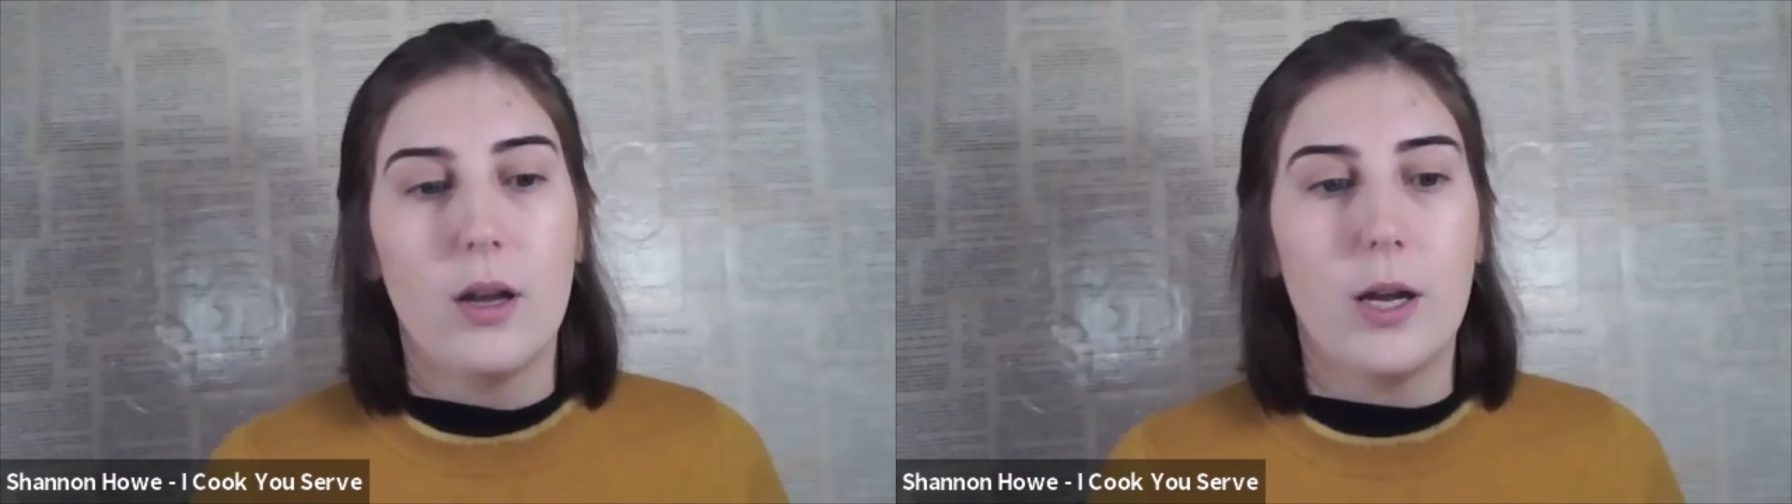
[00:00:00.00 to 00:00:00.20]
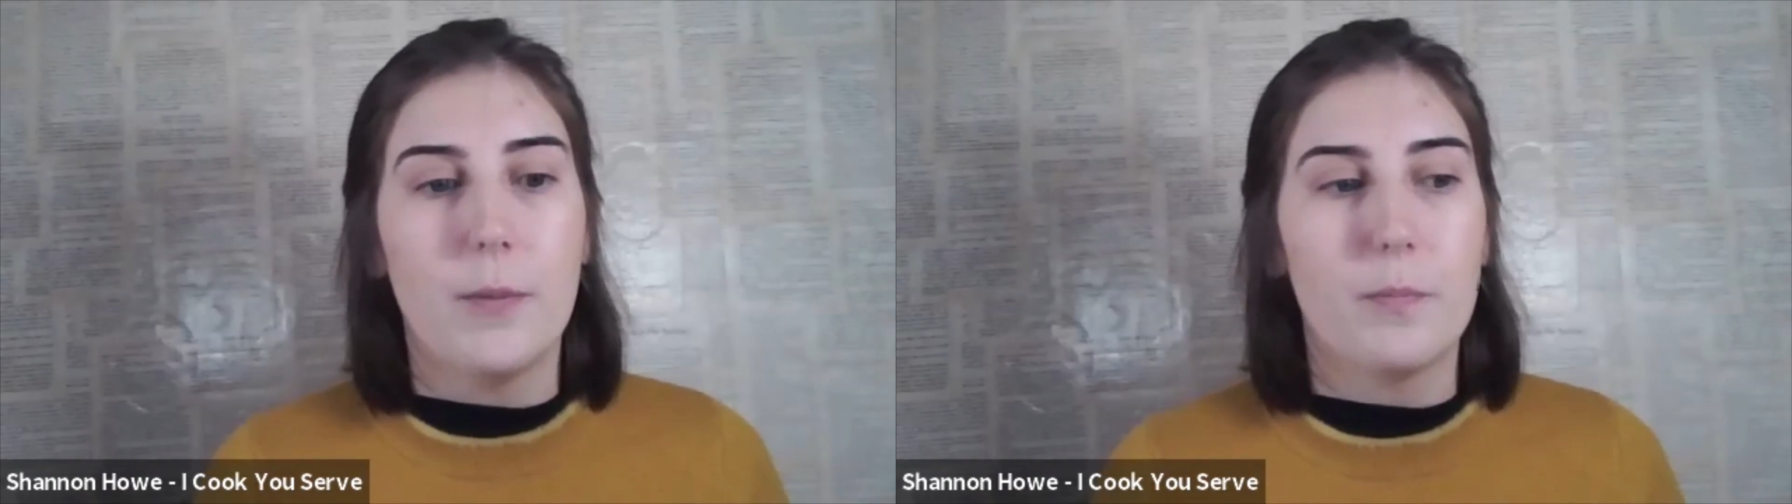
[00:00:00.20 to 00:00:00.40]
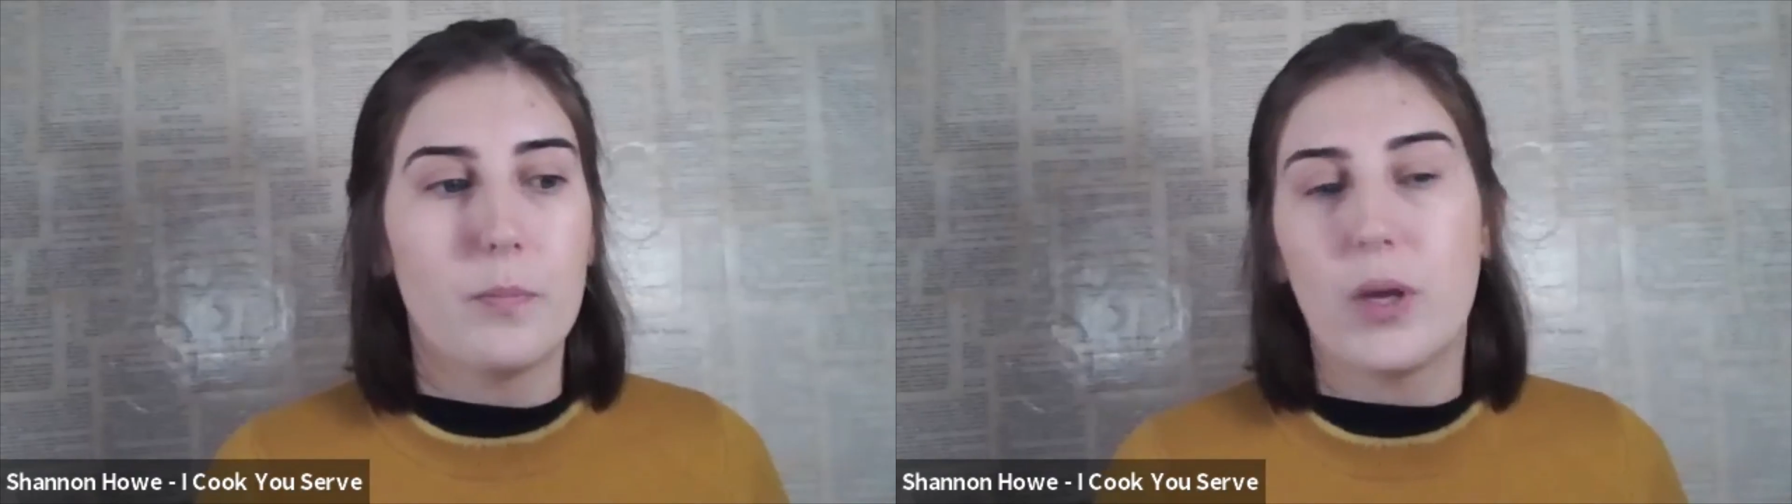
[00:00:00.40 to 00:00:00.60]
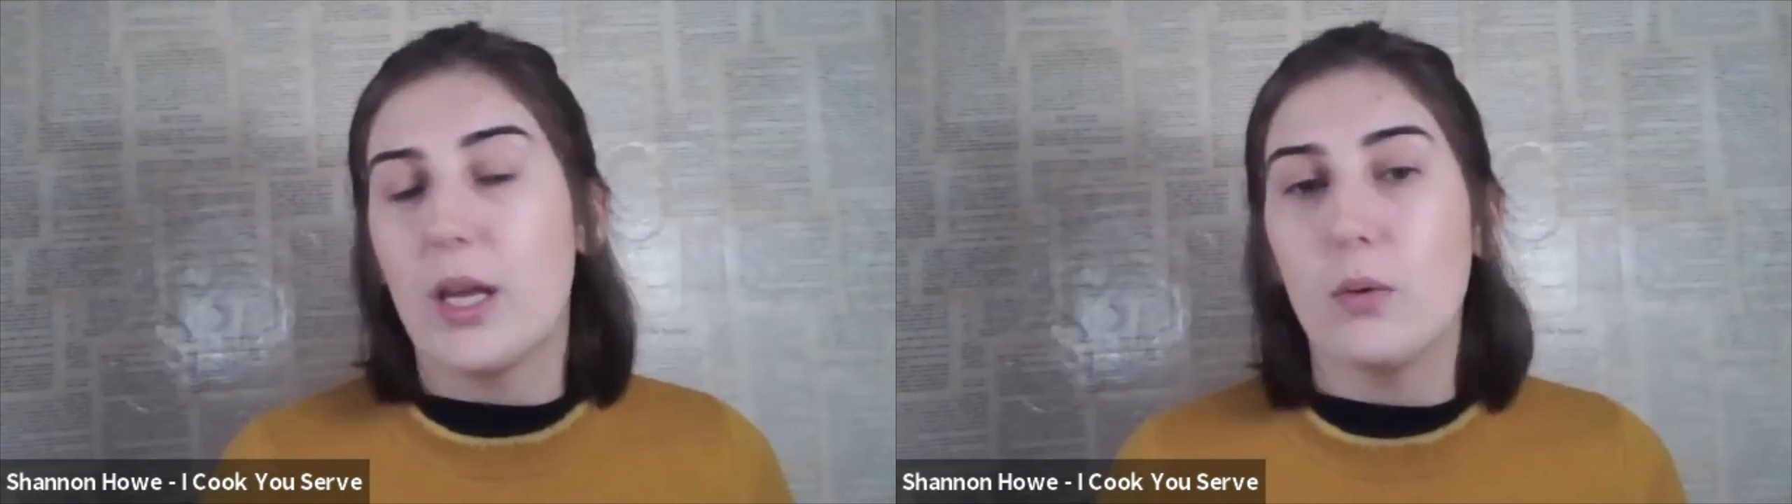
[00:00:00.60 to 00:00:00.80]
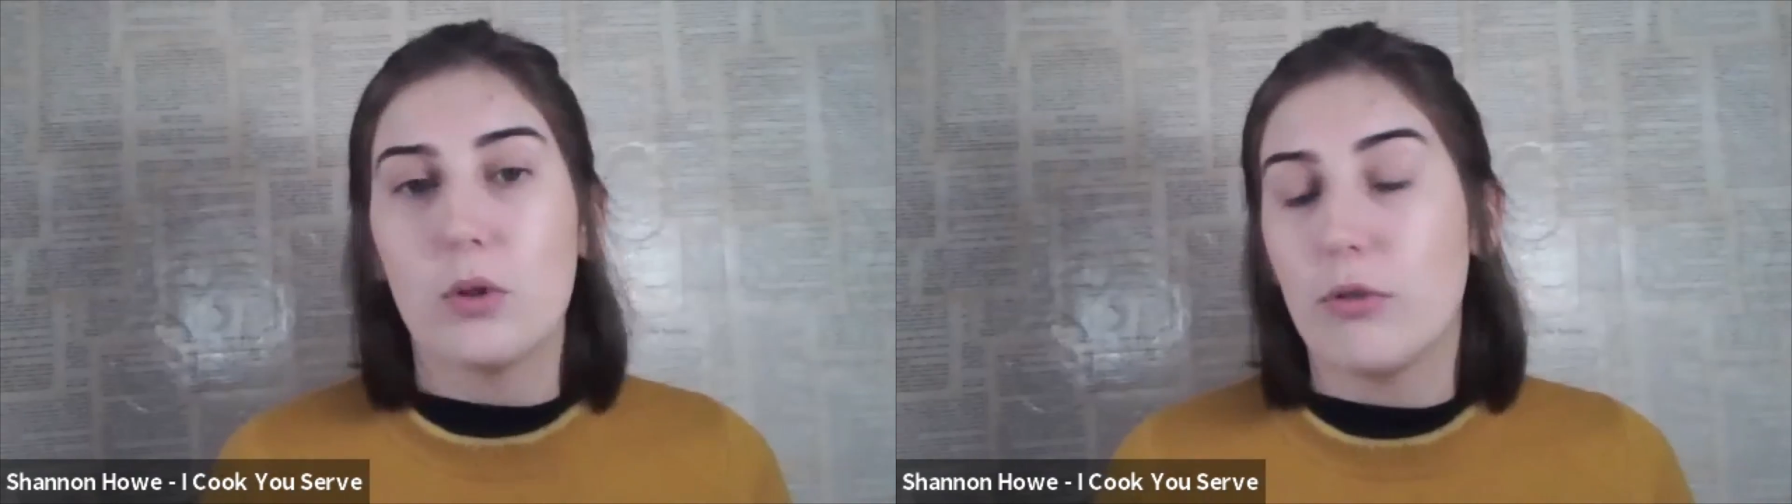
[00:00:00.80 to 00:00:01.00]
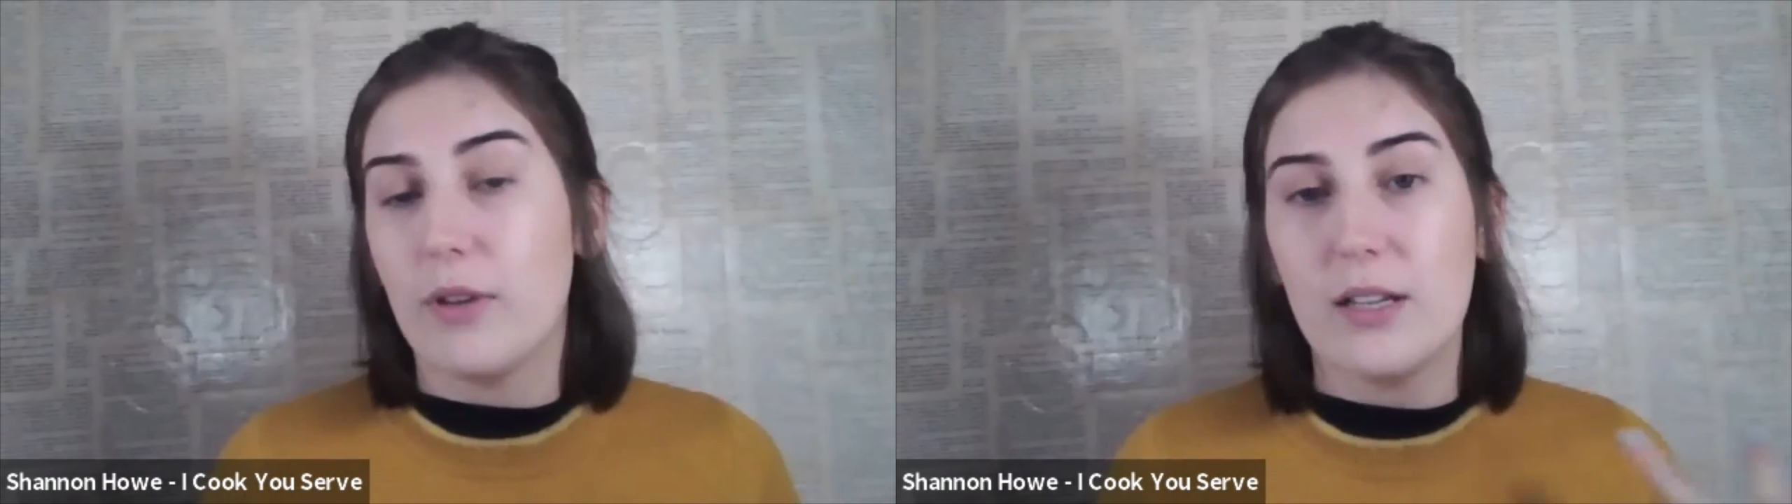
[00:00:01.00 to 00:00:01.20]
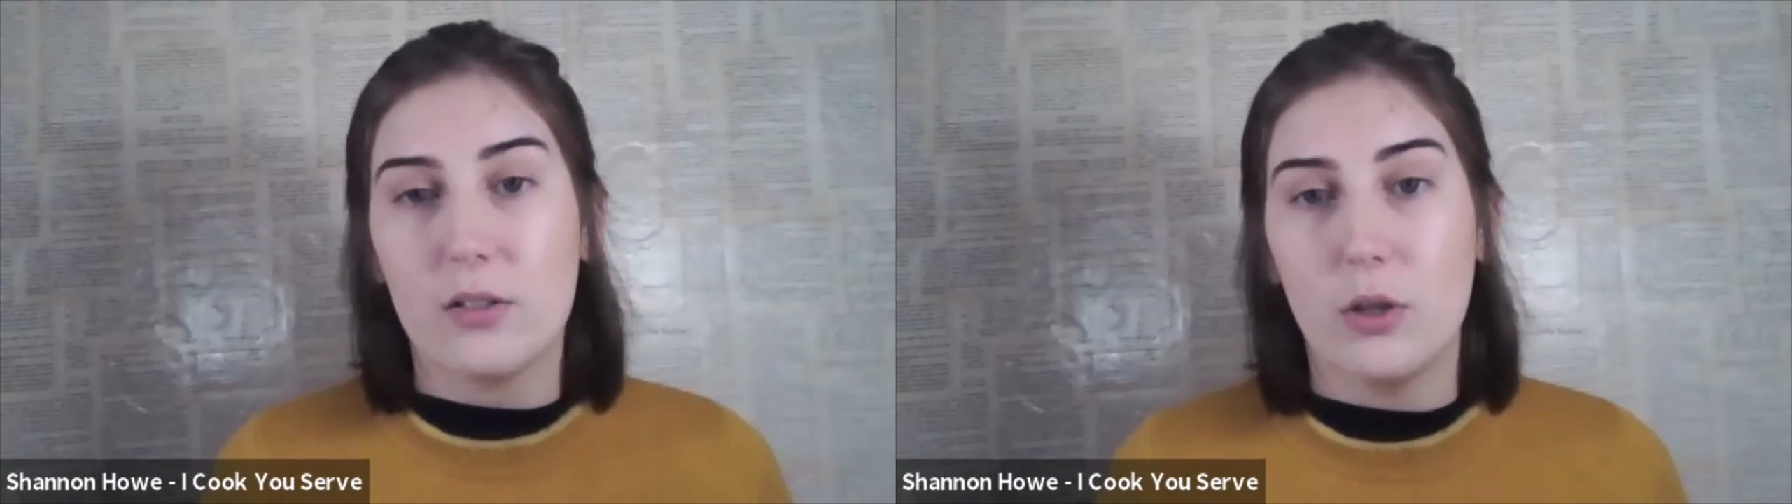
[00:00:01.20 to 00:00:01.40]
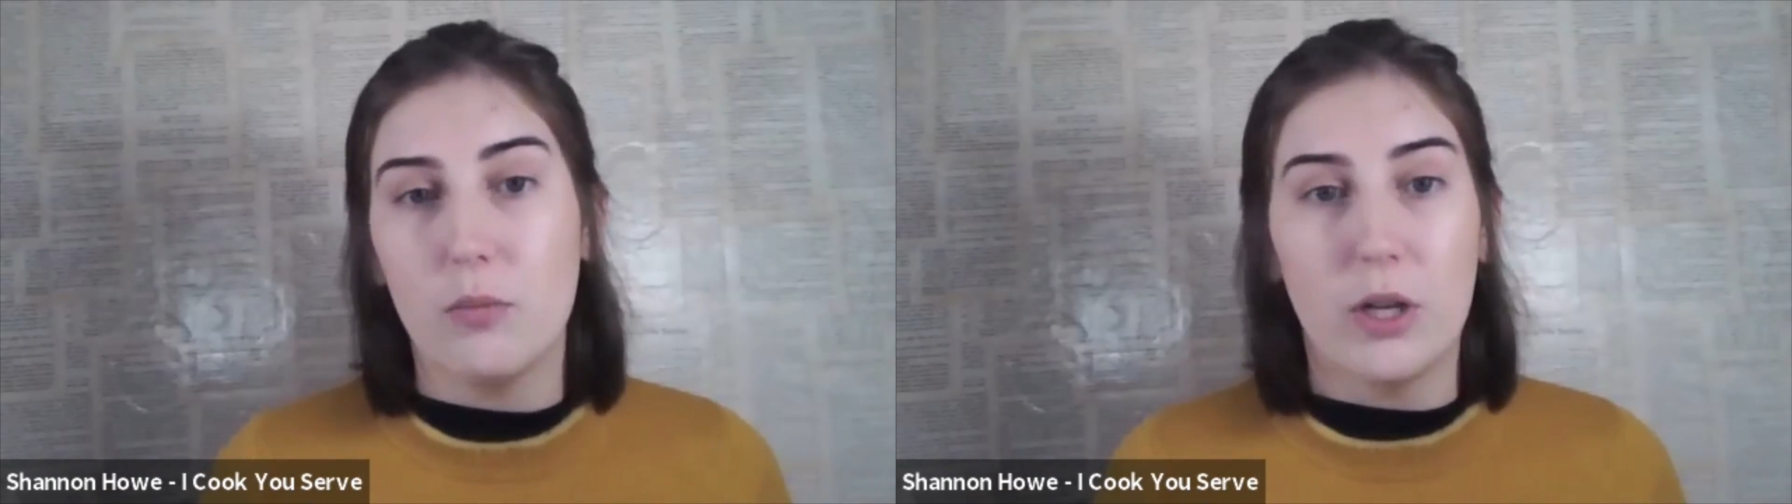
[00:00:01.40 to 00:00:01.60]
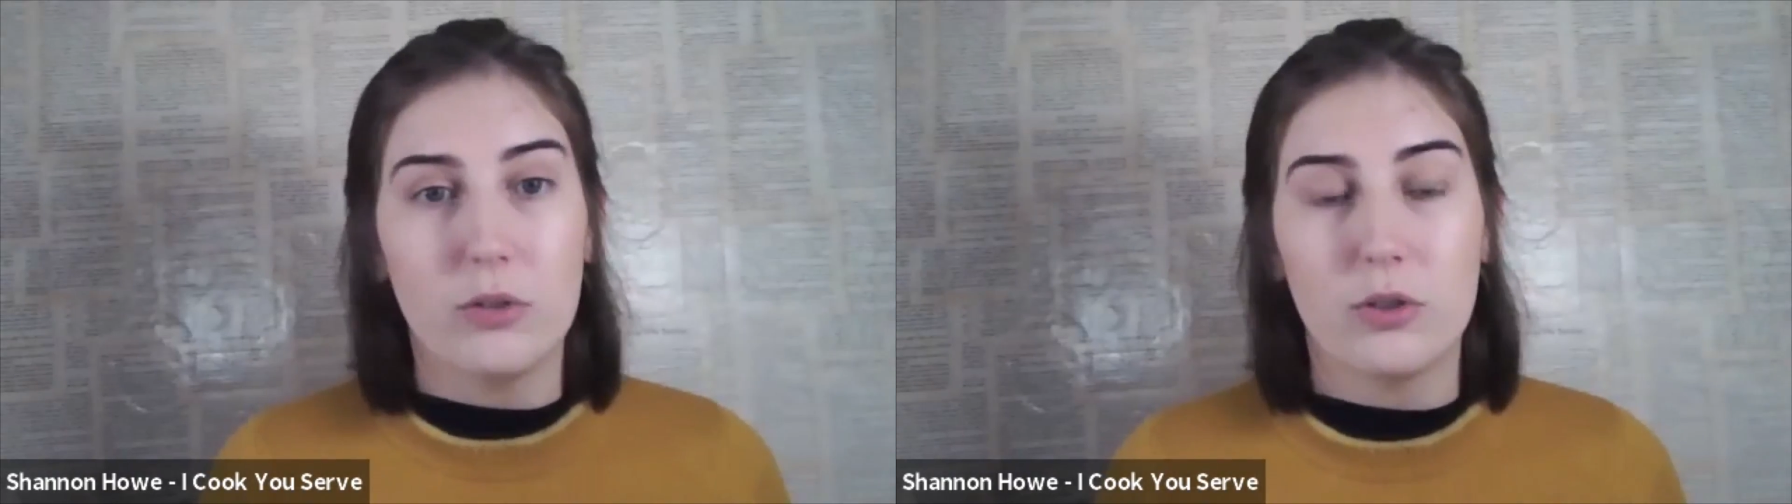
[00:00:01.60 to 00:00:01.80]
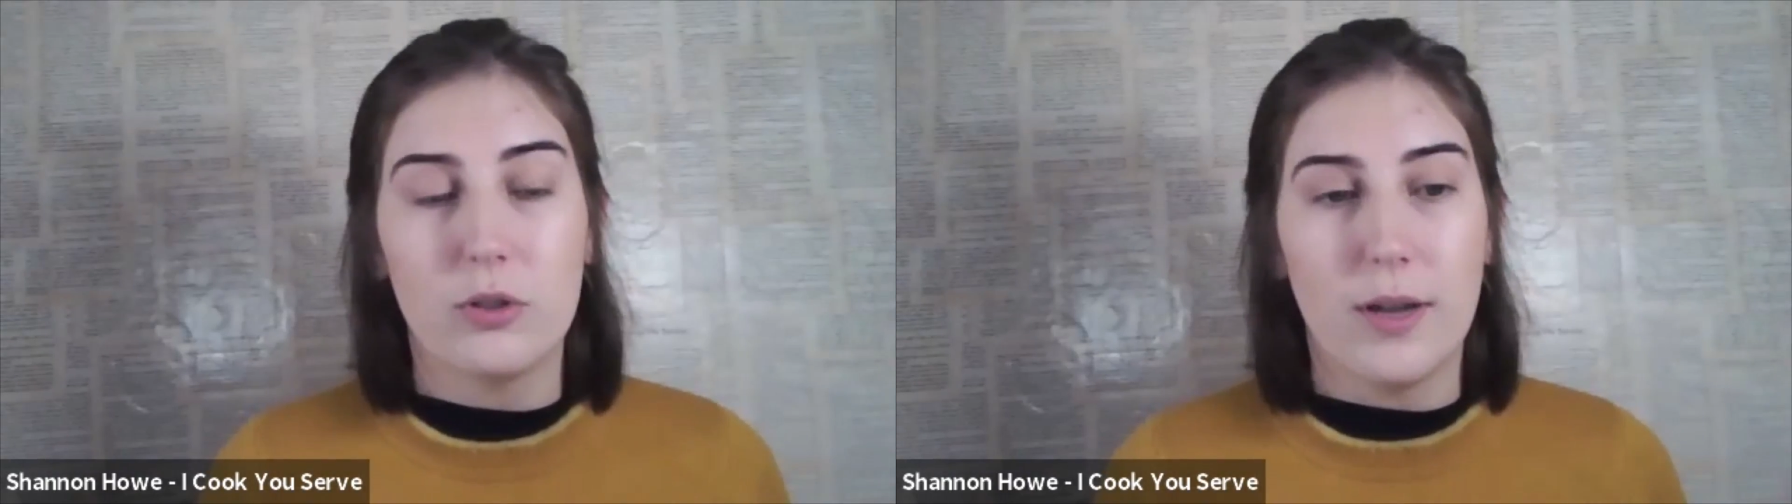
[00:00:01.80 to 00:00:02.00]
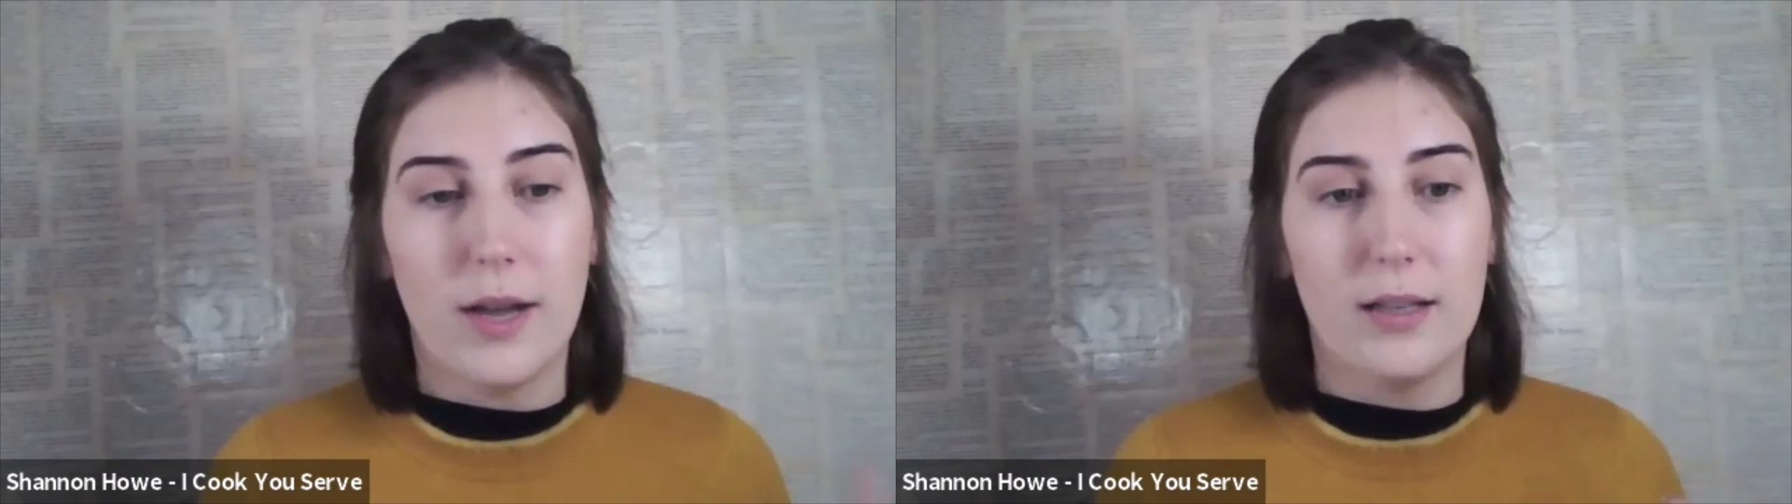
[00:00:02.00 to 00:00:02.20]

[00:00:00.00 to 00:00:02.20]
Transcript: but he would create too much